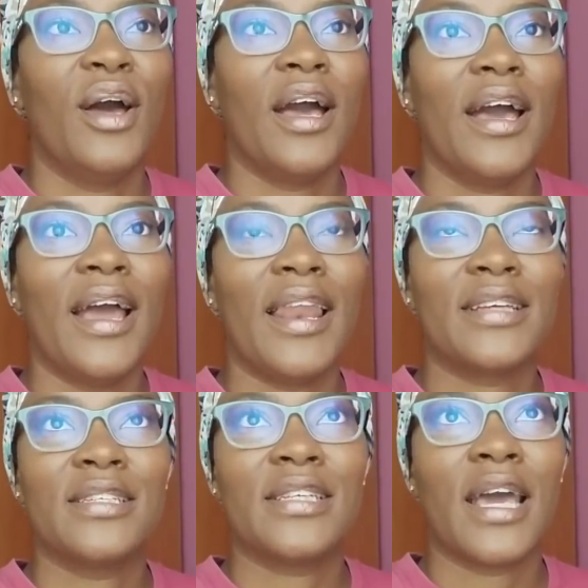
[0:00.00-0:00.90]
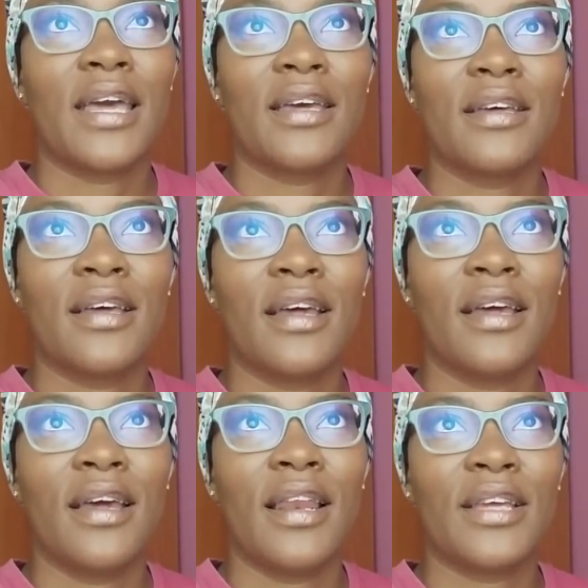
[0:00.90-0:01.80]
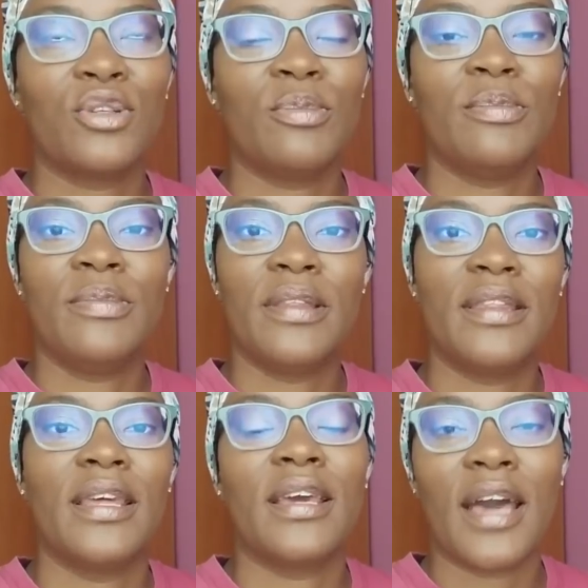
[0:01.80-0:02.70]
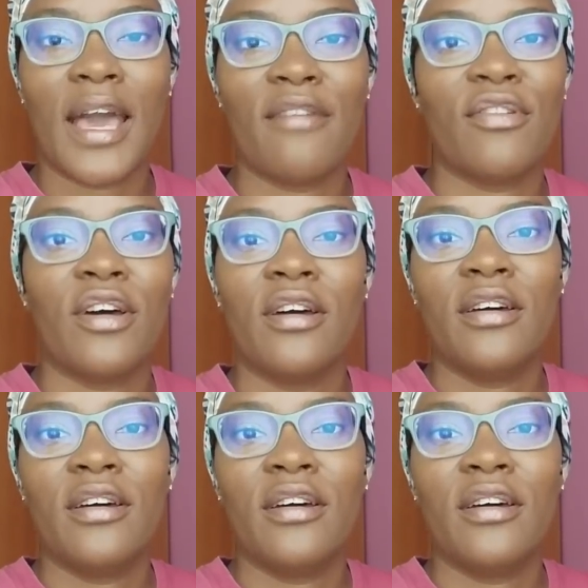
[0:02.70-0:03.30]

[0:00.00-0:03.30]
I like to say, I like to think I have a